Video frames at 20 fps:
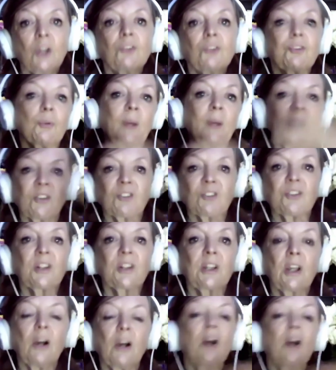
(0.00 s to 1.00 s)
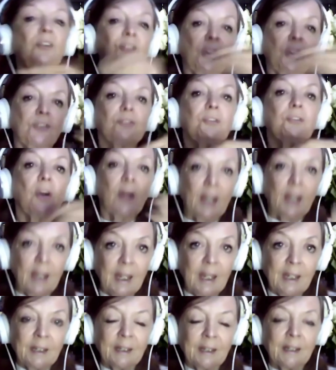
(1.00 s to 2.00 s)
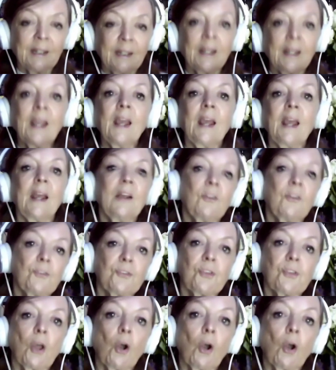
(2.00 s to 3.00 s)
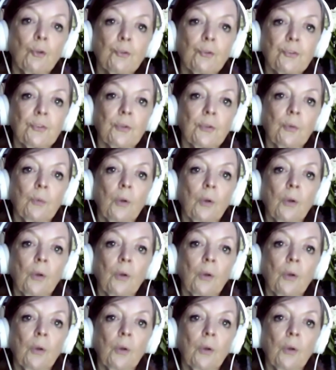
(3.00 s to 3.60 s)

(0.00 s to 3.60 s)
to actually identify any as those